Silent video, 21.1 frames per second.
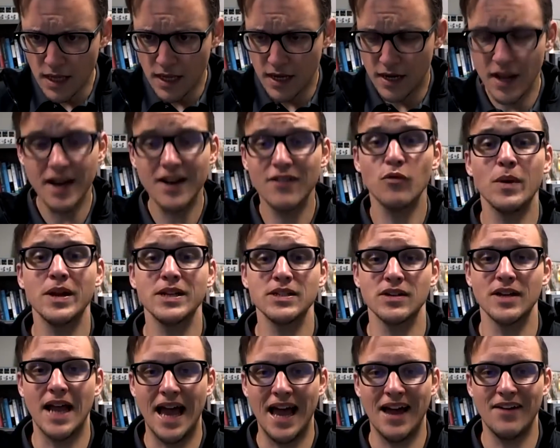not everybody's
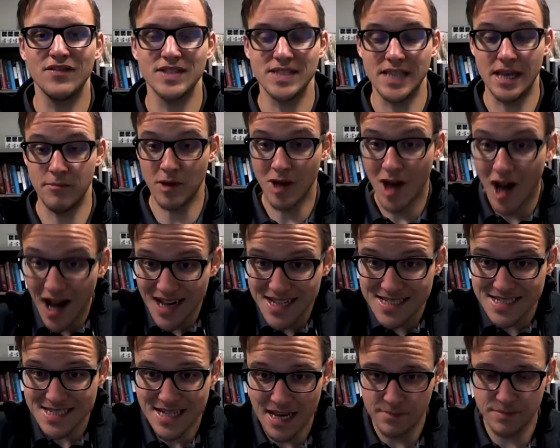going to have the same
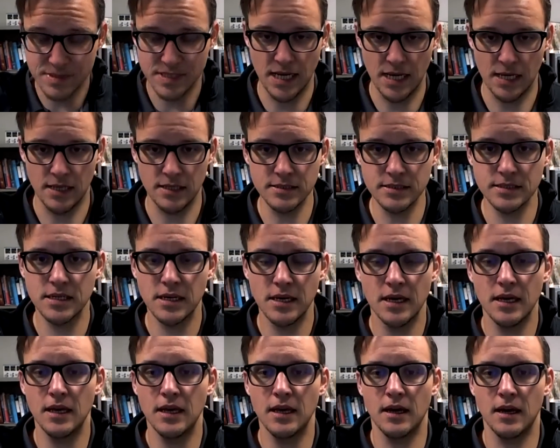concept cells
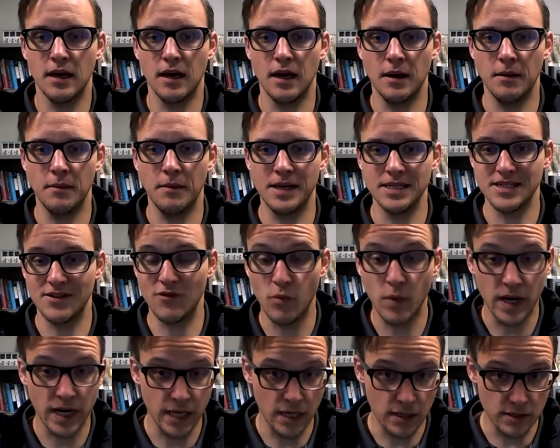as
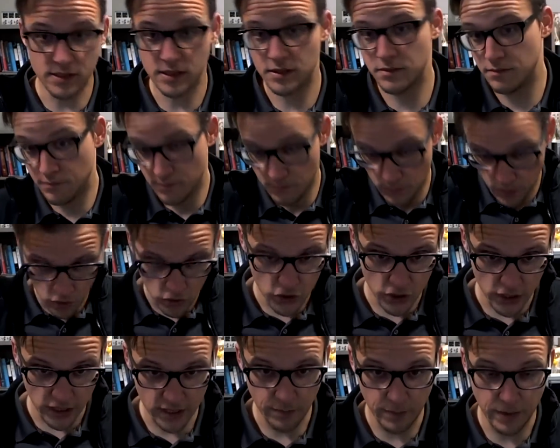everybody else. It
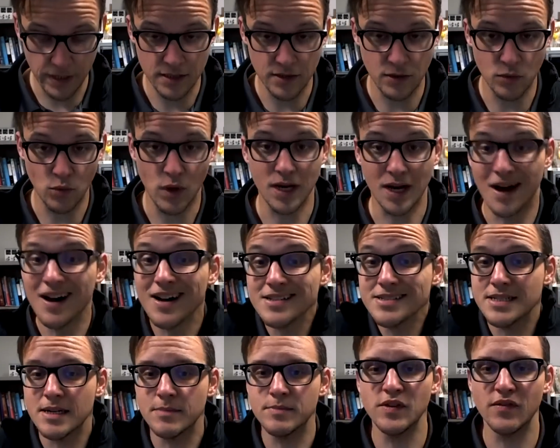largely depends on what
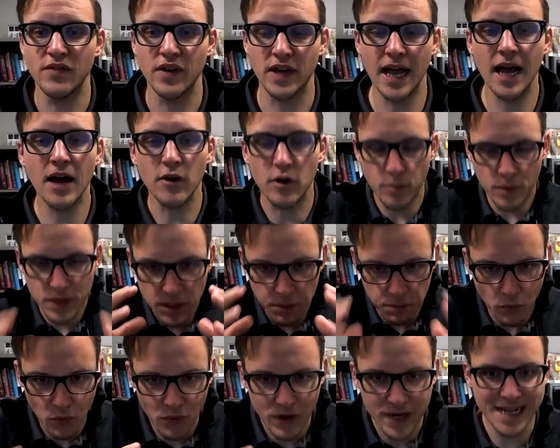concepts you've encountered. But the
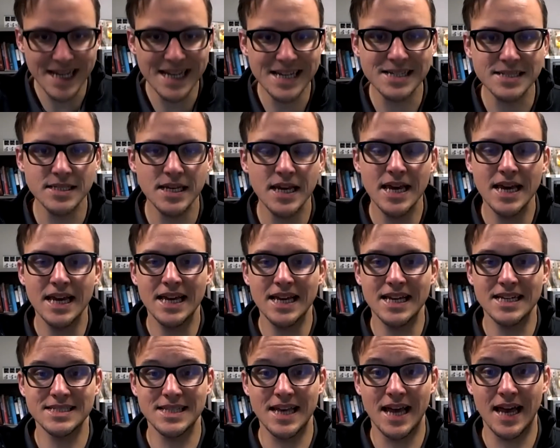point is
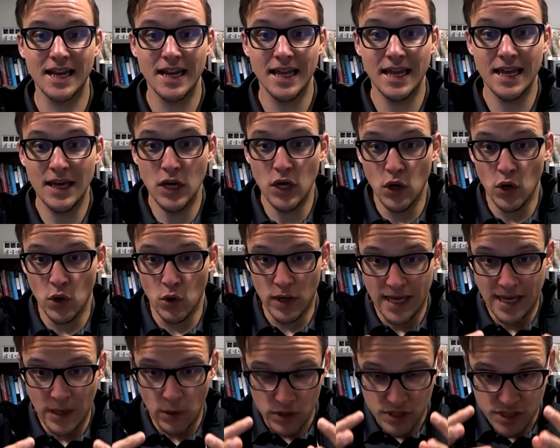that
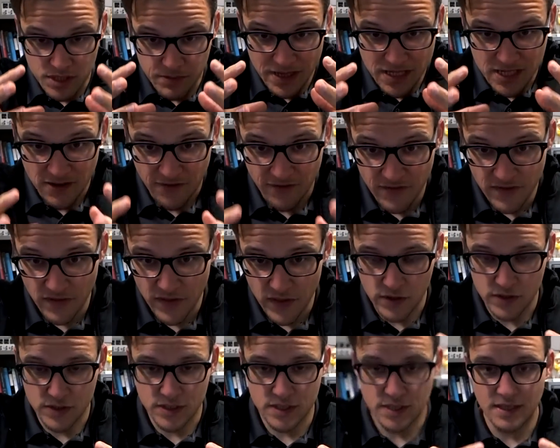with
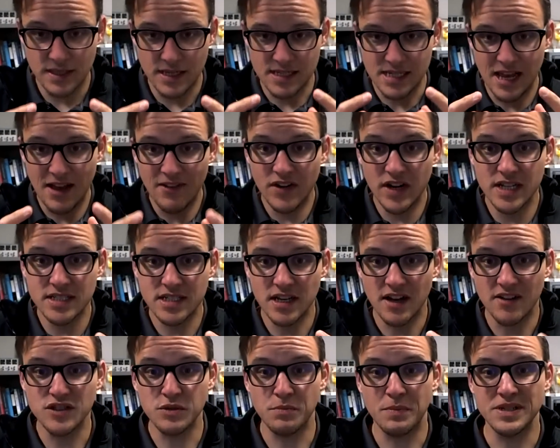there's this evidence
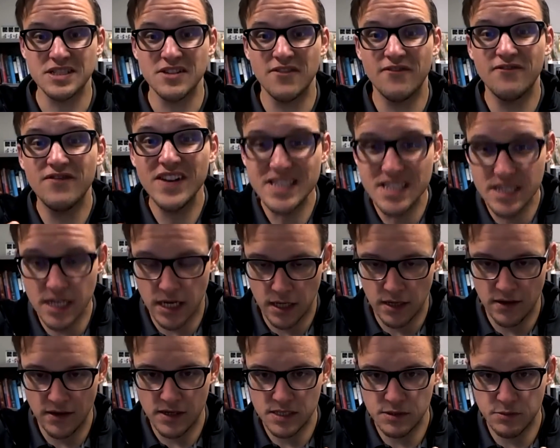of
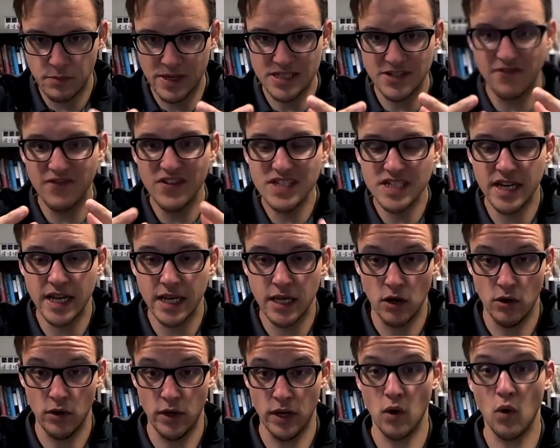specificity
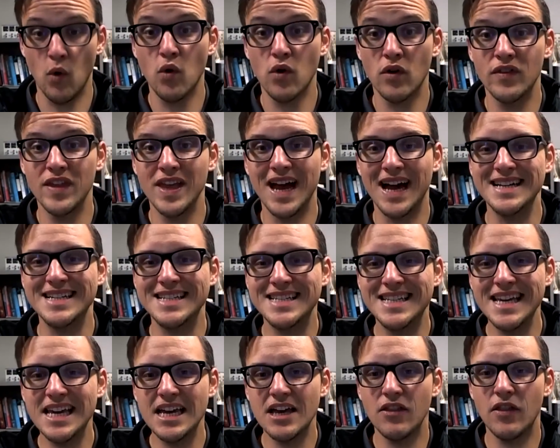coding, or the
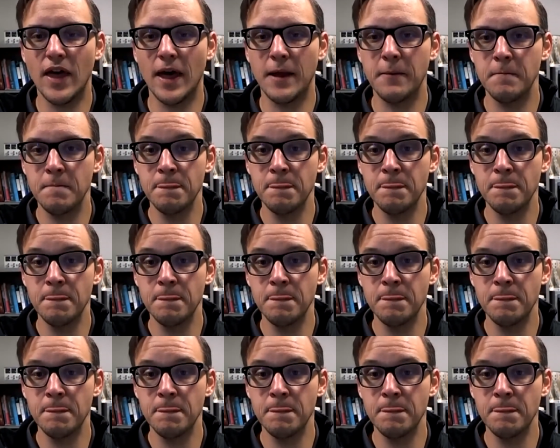idea that